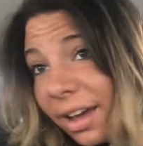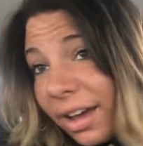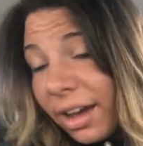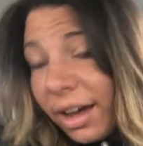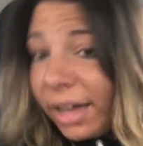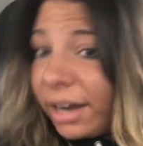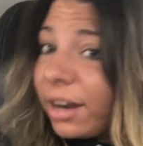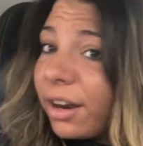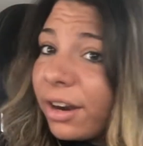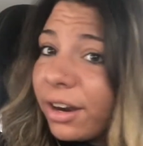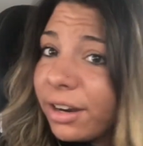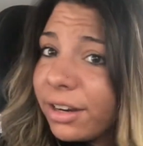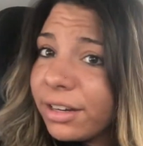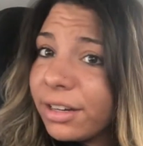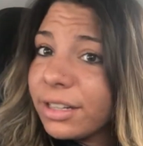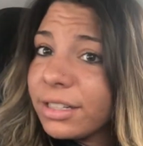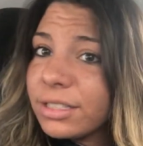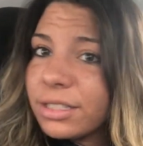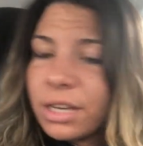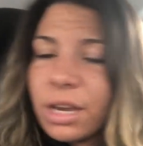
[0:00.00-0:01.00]
on
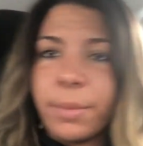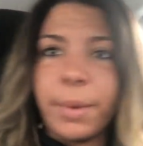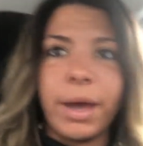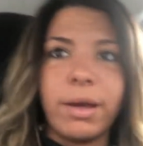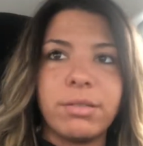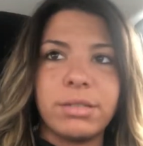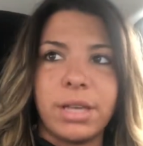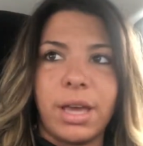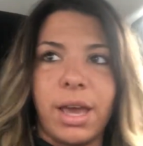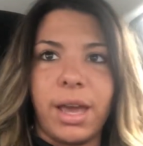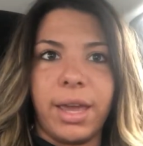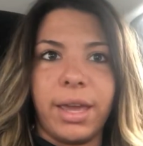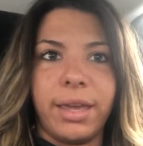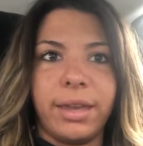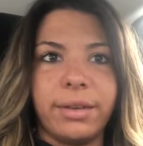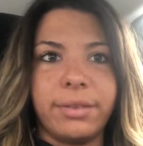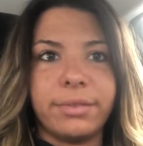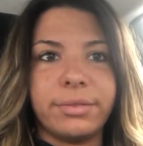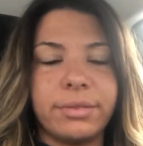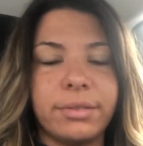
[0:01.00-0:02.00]
her to come outside.